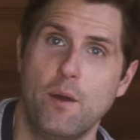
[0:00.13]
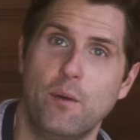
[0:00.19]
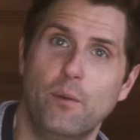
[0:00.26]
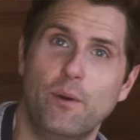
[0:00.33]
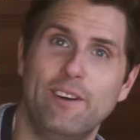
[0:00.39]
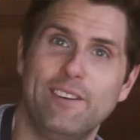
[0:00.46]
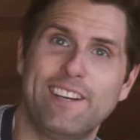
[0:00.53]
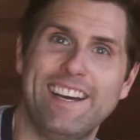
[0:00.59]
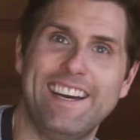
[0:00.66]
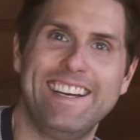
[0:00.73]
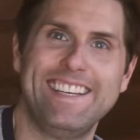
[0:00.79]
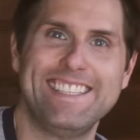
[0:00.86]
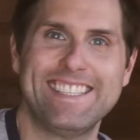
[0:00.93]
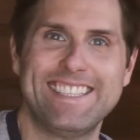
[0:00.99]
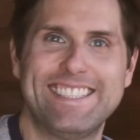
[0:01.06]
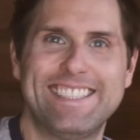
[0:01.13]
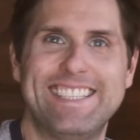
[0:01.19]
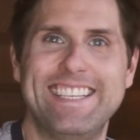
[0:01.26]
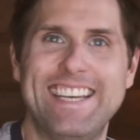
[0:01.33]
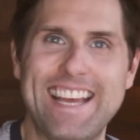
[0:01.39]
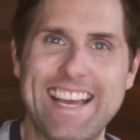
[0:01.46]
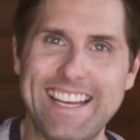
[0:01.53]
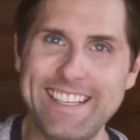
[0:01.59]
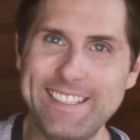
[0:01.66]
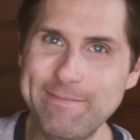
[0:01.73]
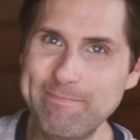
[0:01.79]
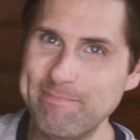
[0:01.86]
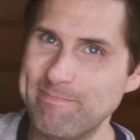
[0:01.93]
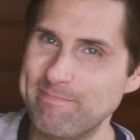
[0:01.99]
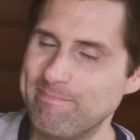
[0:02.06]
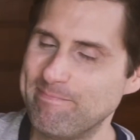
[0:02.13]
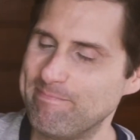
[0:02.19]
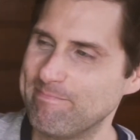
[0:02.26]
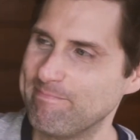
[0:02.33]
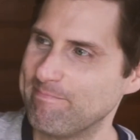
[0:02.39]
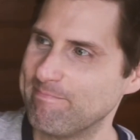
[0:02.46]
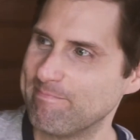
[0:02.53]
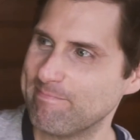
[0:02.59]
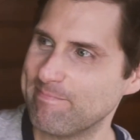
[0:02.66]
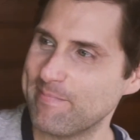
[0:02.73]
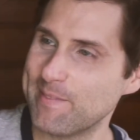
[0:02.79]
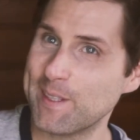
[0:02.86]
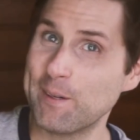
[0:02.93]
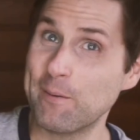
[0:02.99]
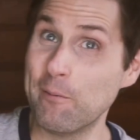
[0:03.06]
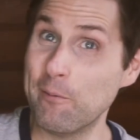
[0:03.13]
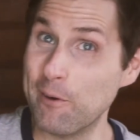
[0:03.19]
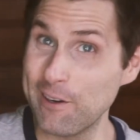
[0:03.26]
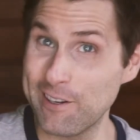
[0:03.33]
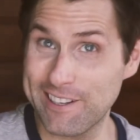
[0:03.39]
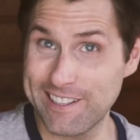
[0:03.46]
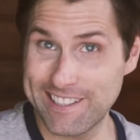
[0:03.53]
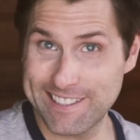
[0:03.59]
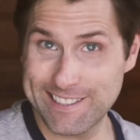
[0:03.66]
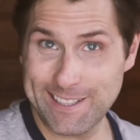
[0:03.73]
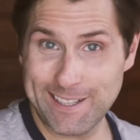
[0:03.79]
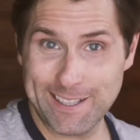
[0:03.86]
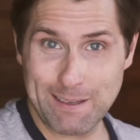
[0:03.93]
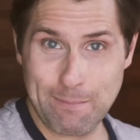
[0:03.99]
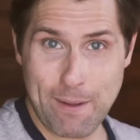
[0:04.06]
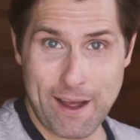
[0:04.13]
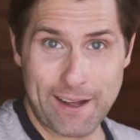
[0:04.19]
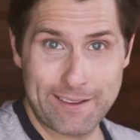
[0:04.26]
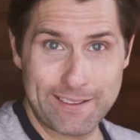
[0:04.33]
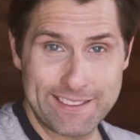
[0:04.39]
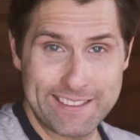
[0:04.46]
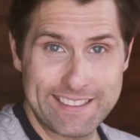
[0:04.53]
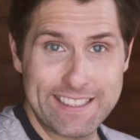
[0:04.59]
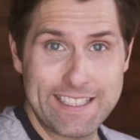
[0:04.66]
Well, guys, today we're going to talk about